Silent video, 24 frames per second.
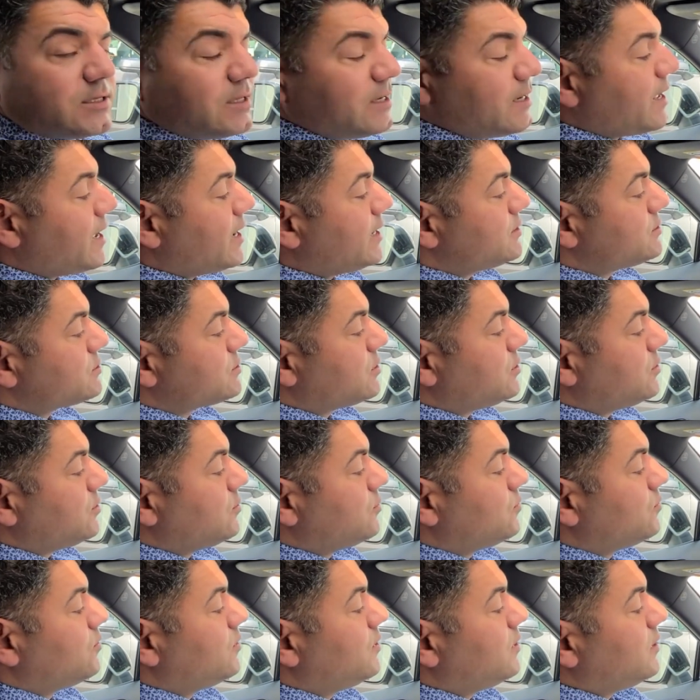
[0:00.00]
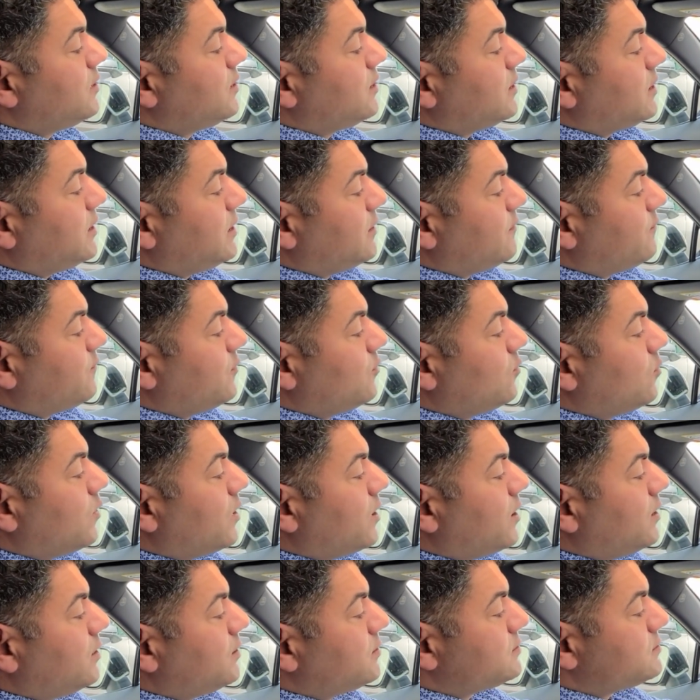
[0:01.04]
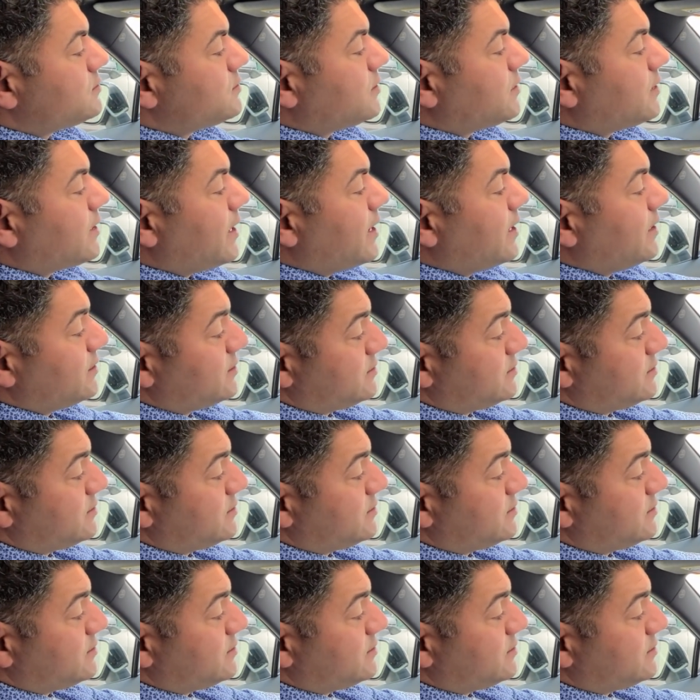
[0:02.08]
going to ask you if you want that.